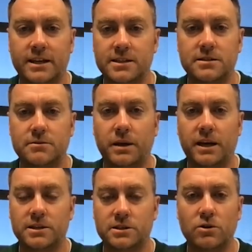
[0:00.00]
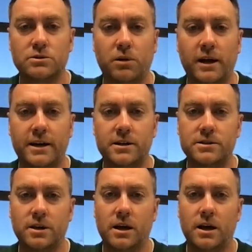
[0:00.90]
this because those
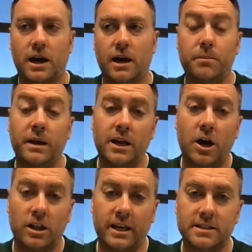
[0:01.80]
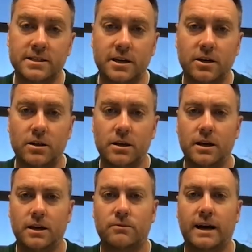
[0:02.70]
players uh, being all in still,
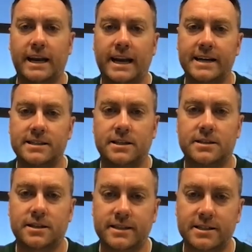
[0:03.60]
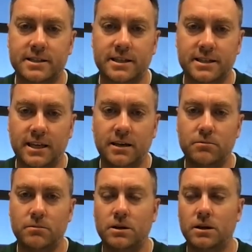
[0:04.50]
recognizing the success of the
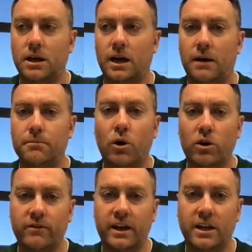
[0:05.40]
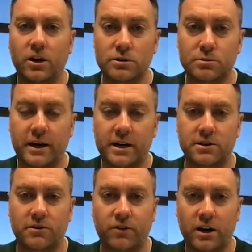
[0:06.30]
team, uh, motivating those
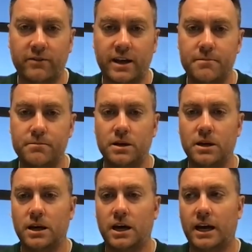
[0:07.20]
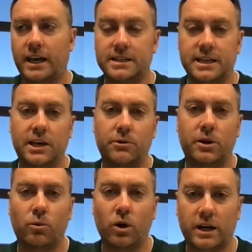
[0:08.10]
players in front of them, uh,
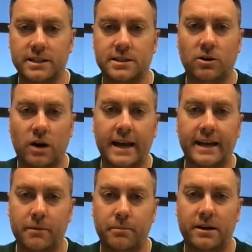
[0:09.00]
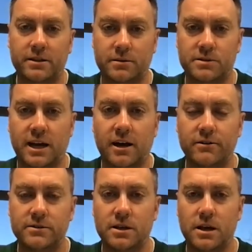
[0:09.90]
continually working to grind to get better
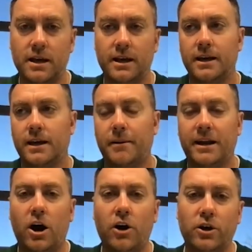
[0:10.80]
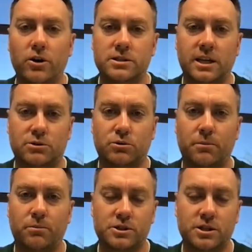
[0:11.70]
themselves. I mean, all those things really
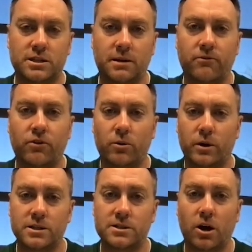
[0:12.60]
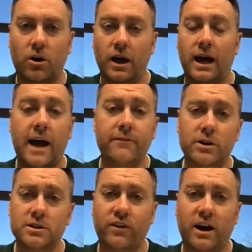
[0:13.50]
push the team forward. So I've
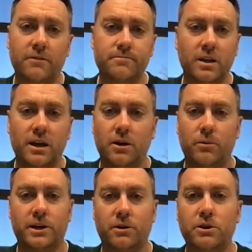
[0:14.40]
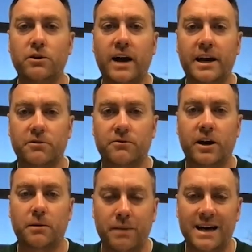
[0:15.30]
always found when you, when you've got your
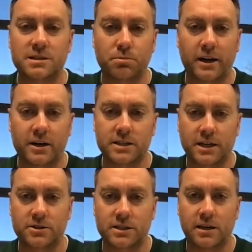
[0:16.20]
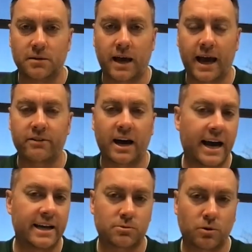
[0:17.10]
very best players on your team that have the
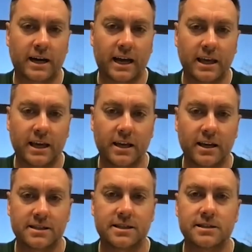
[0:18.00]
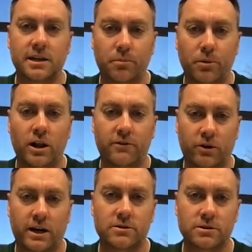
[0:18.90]
highest work ethic, it's easy to pull
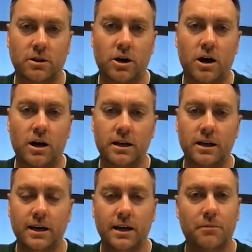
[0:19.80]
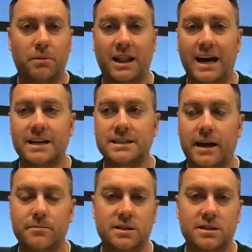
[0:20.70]
everyone else along. Yep. But a lot of times